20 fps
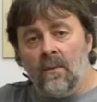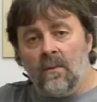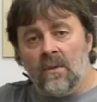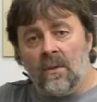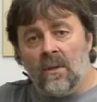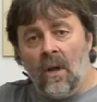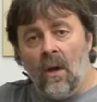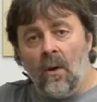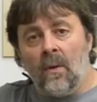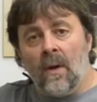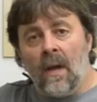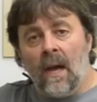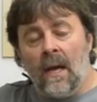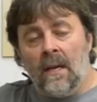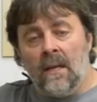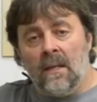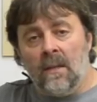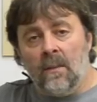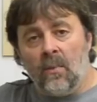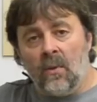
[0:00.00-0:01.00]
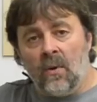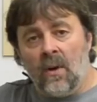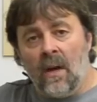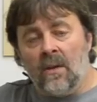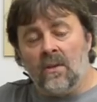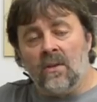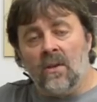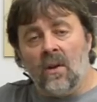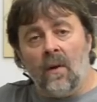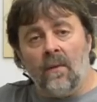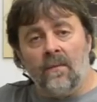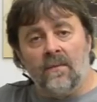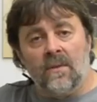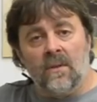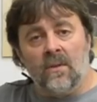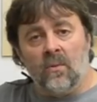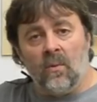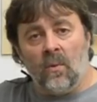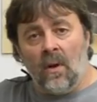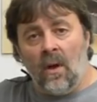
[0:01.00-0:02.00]
located, the production
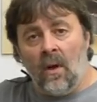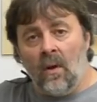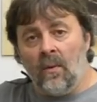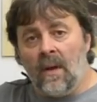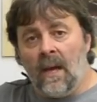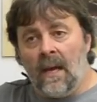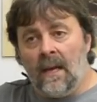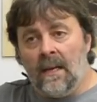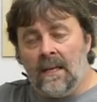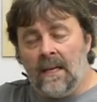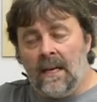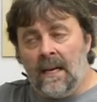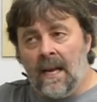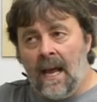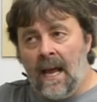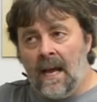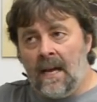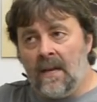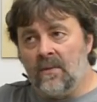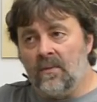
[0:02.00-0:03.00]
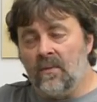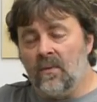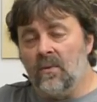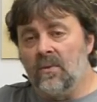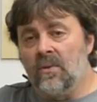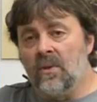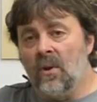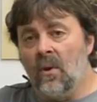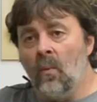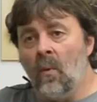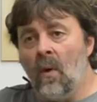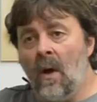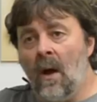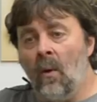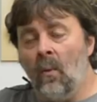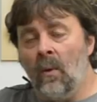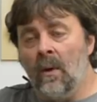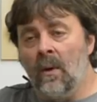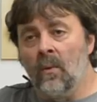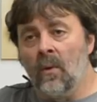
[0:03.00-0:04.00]
offices were located in Asheville. So while
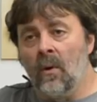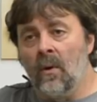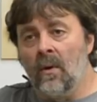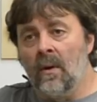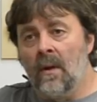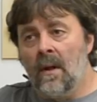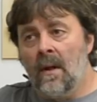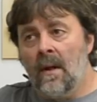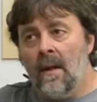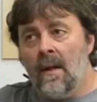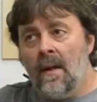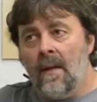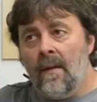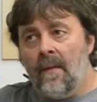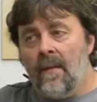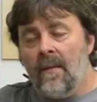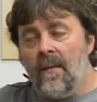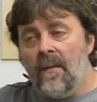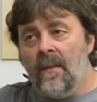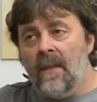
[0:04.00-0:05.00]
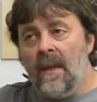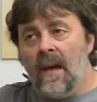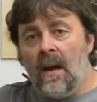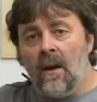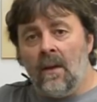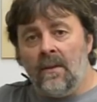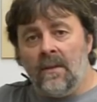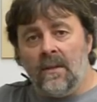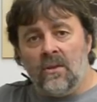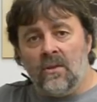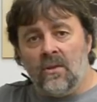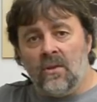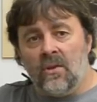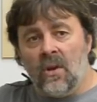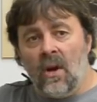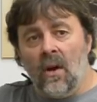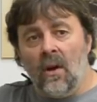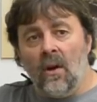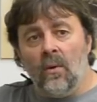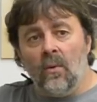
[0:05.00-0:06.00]
we were there at this
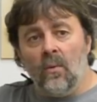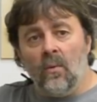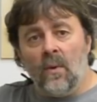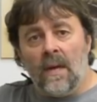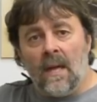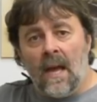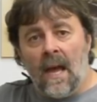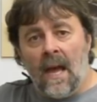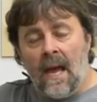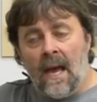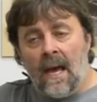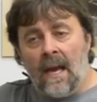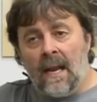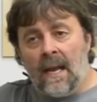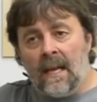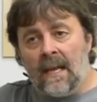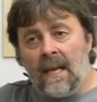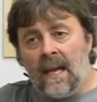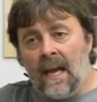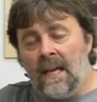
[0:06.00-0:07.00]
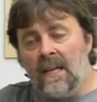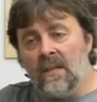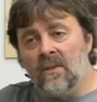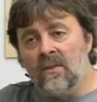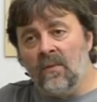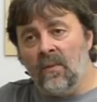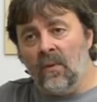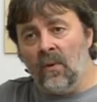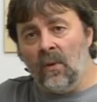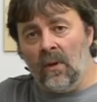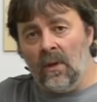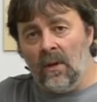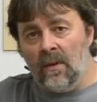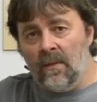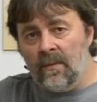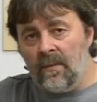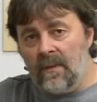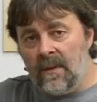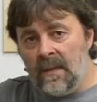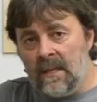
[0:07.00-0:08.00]
show, we had a case full
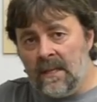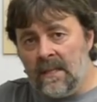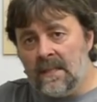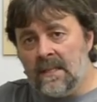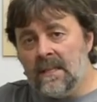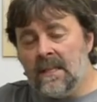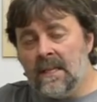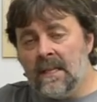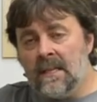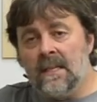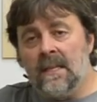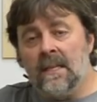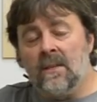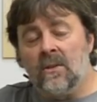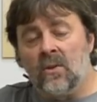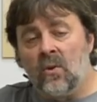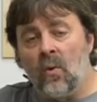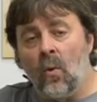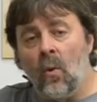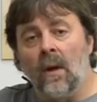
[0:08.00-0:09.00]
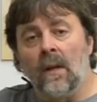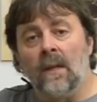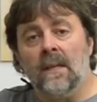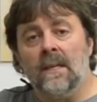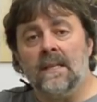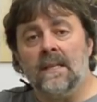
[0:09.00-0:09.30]
of this historically